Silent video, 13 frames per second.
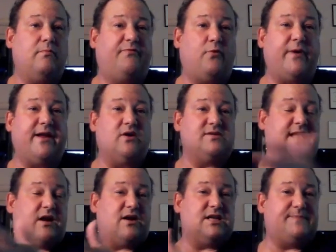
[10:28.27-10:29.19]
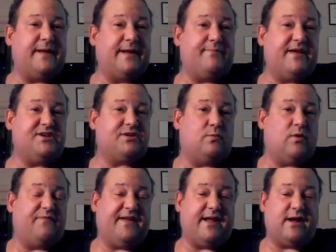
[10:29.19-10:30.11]
before he goes out on his big mission,
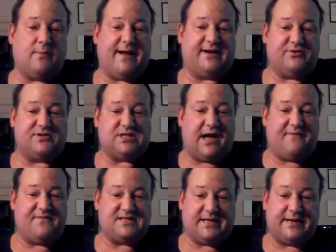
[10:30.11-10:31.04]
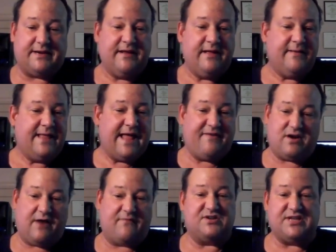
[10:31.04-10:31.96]
what if he could go back to his office and have
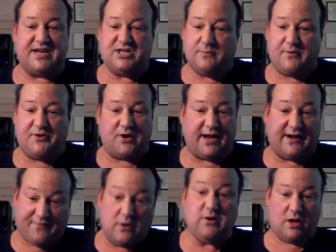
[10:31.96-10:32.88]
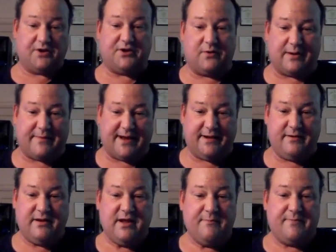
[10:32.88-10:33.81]
a conversation with her, like a phone call? You know what I
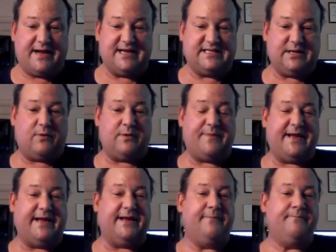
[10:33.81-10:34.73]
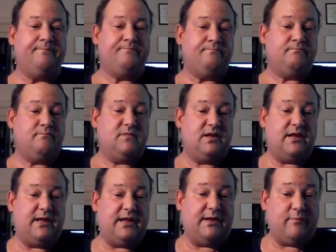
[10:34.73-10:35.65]
mean? Because it would be
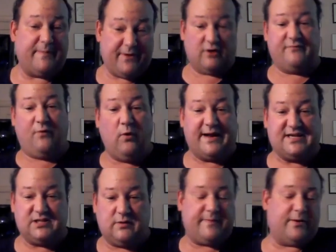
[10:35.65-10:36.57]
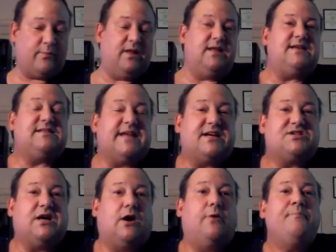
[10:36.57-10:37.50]
her voice. It would be
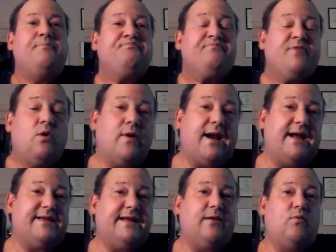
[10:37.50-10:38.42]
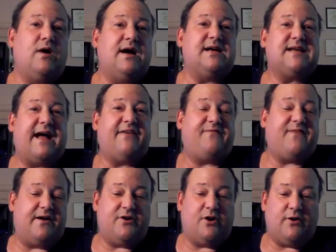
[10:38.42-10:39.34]
realistic. So what I did was I
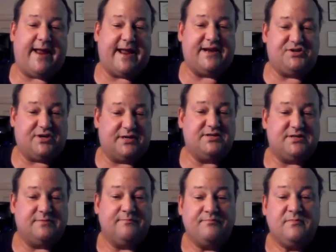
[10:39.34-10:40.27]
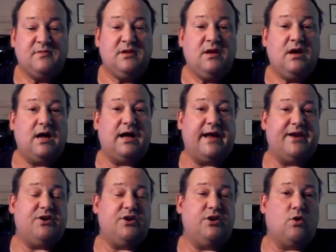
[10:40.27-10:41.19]
found her agent
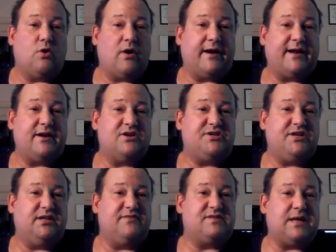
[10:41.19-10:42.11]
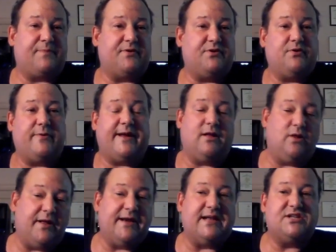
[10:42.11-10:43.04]
in New York. And, she lives up in New
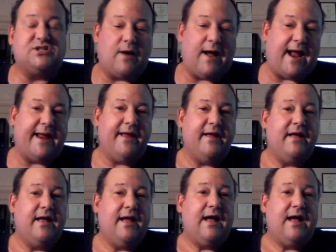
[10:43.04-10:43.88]
England, and so I